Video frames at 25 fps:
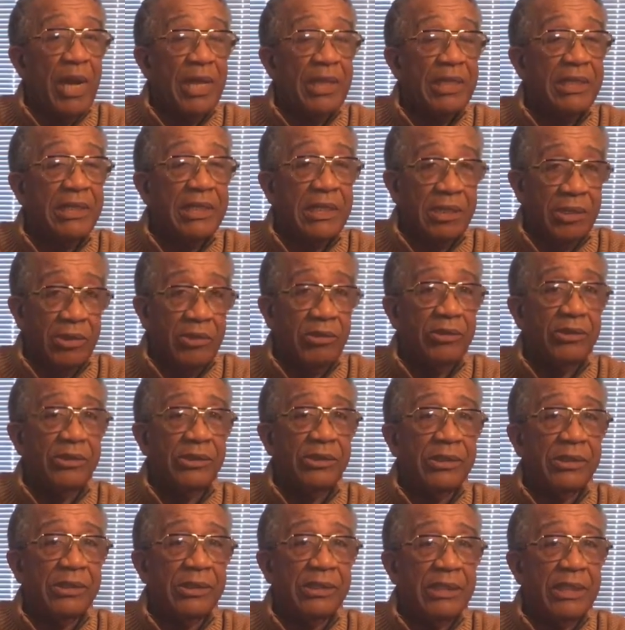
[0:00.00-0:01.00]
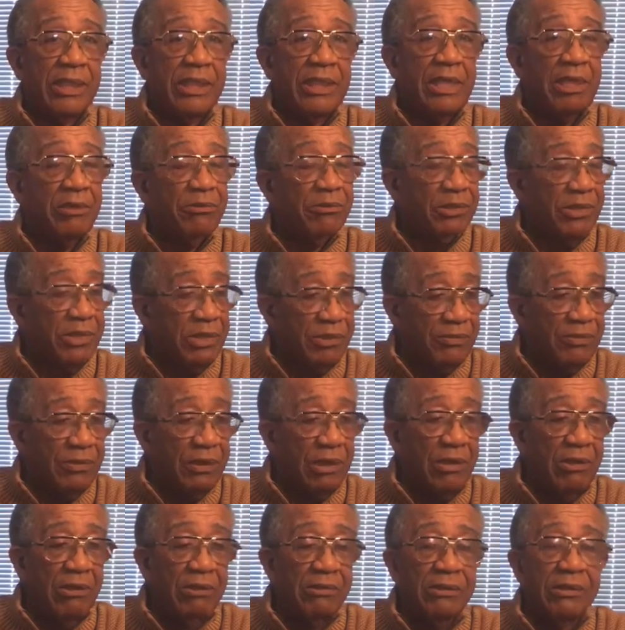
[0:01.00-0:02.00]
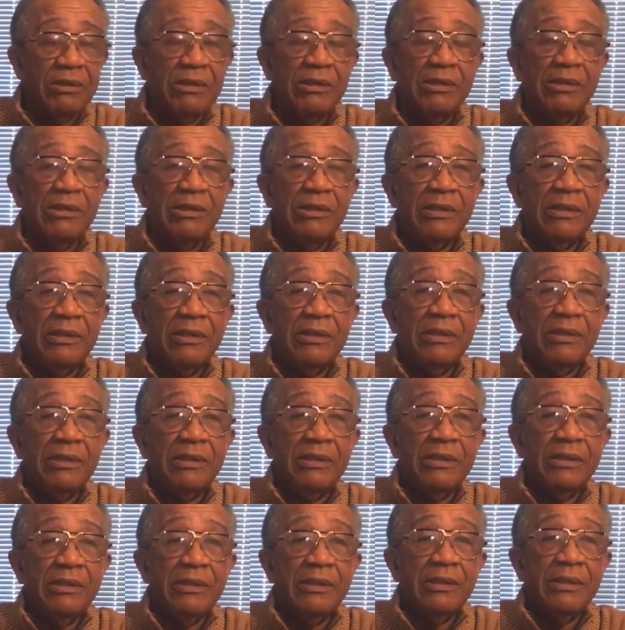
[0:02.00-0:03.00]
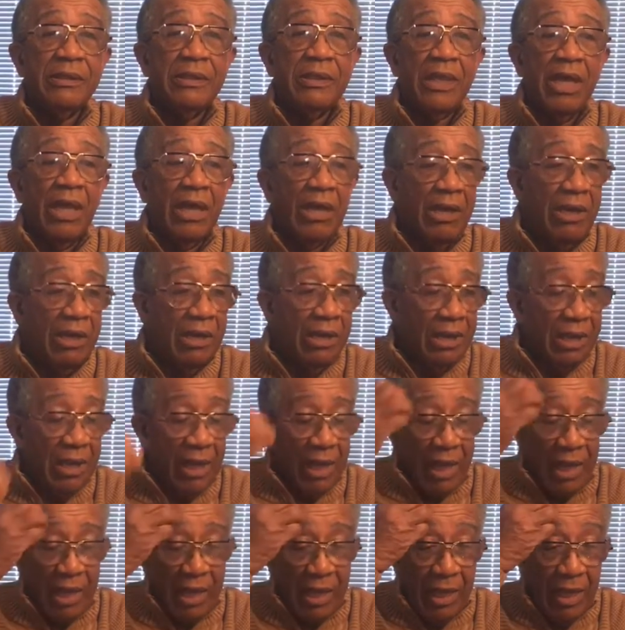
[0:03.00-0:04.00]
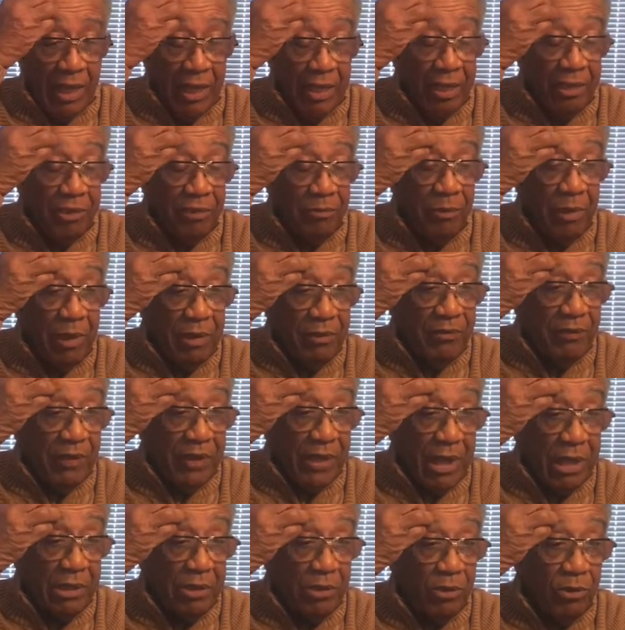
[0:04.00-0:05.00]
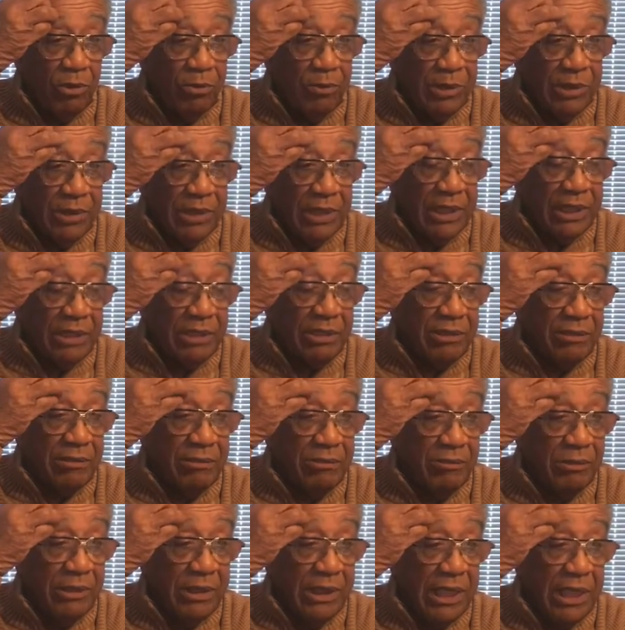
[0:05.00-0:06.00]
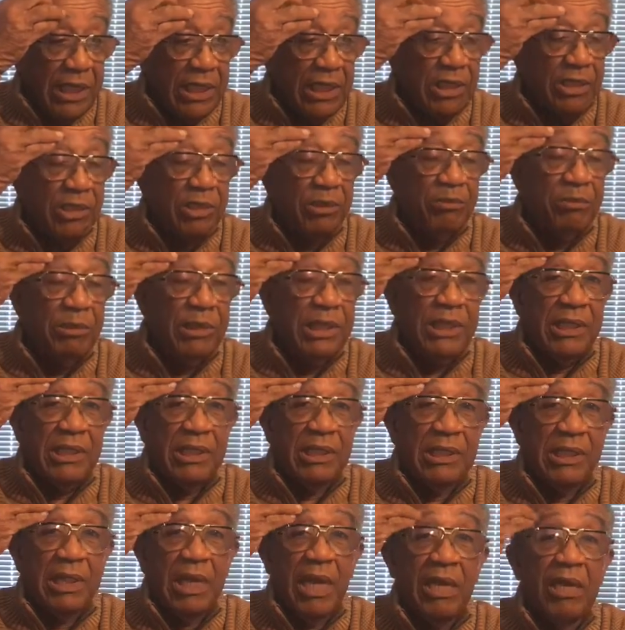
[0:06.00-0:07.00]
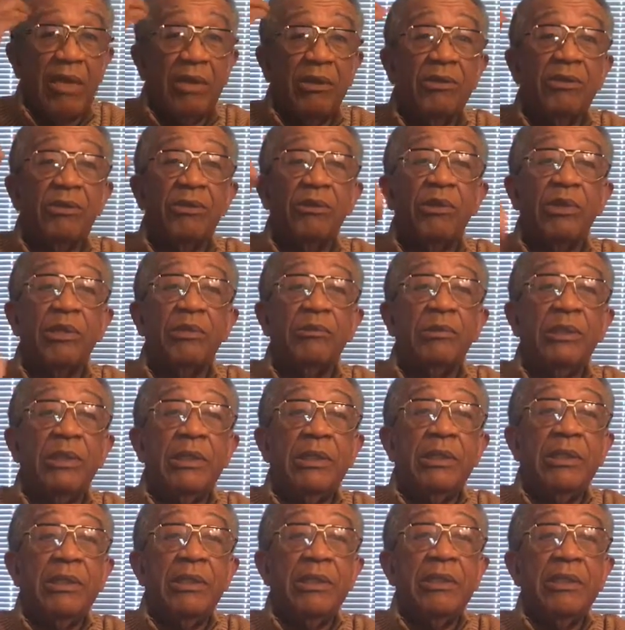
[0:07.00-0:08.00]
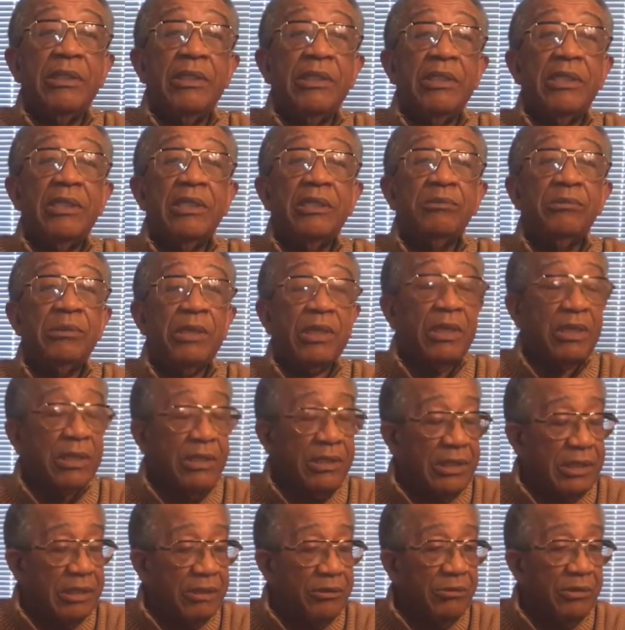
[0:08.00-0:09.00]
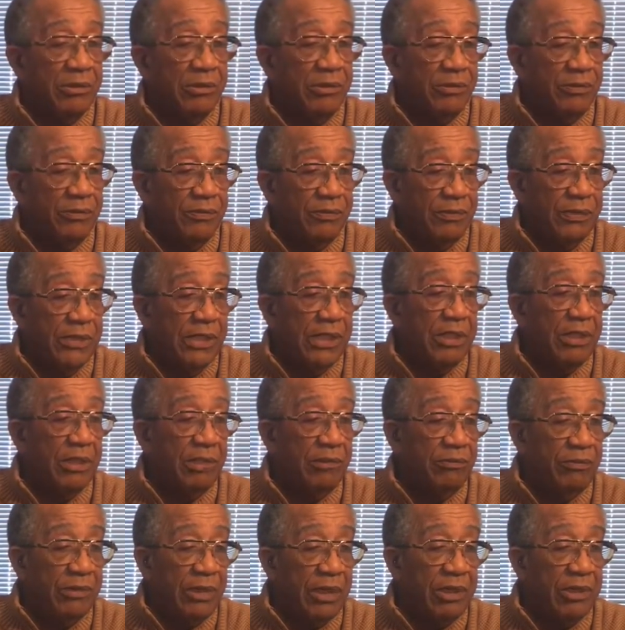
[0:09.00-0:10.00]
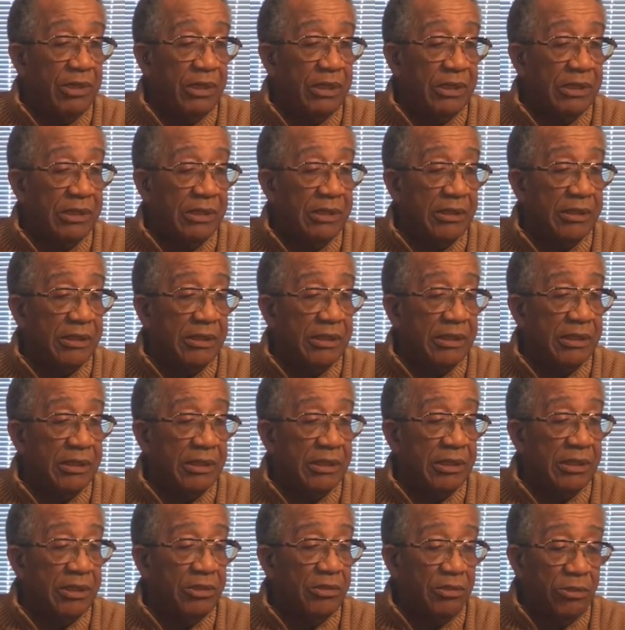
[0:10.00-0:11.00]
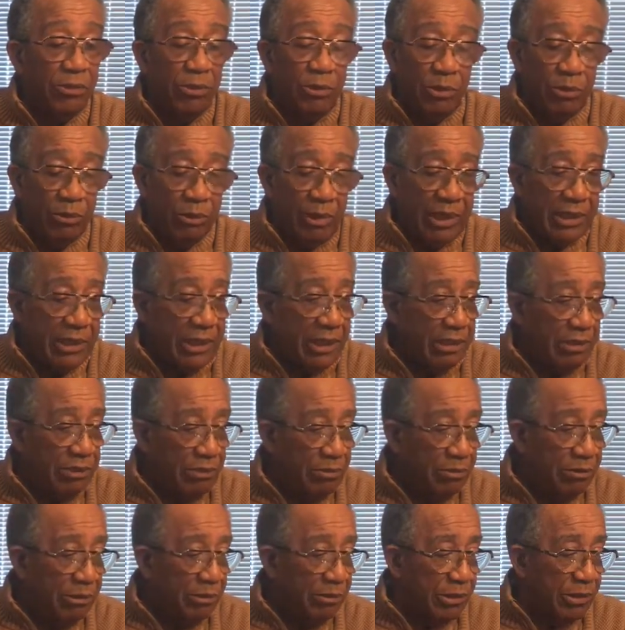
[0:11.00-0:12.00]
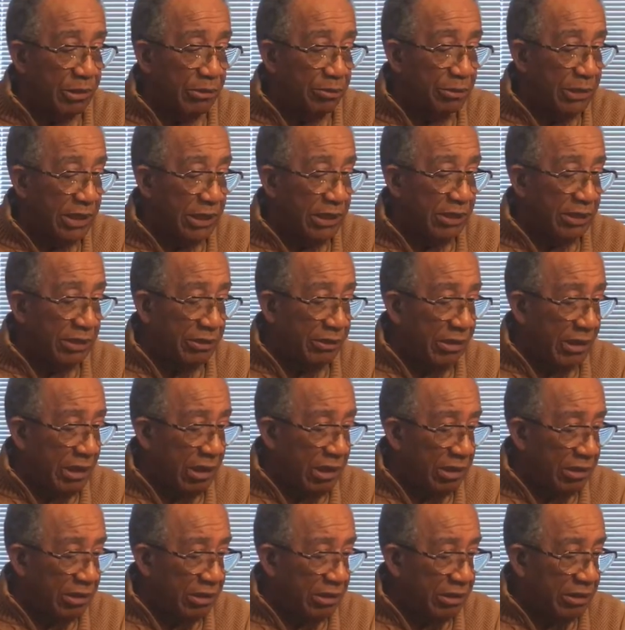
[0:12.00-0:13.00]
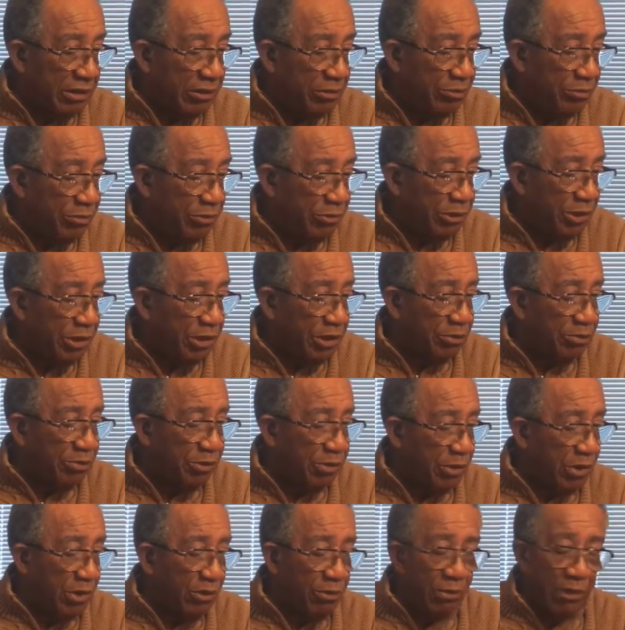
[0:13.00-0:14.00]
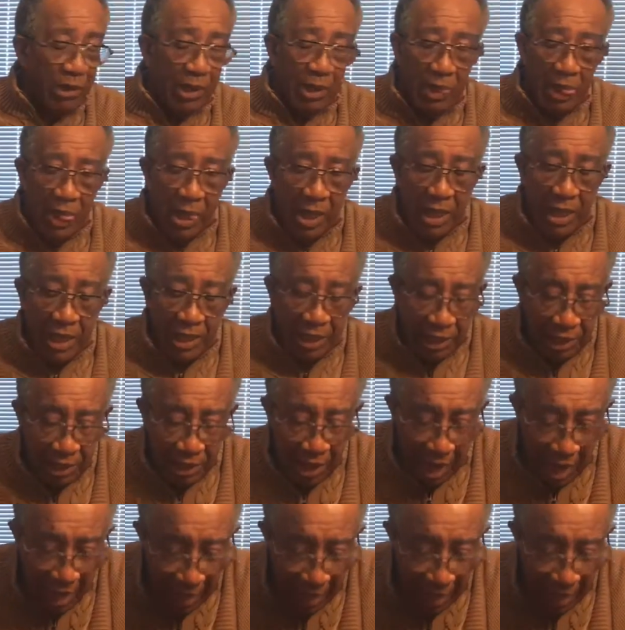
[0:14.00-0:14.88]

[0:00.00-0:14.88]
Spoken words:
back the tears. That was difficult. As a matter of fact, I told them, I said, we ended the meeting kind of early because it was very, very exhilarating to me to reach a point where here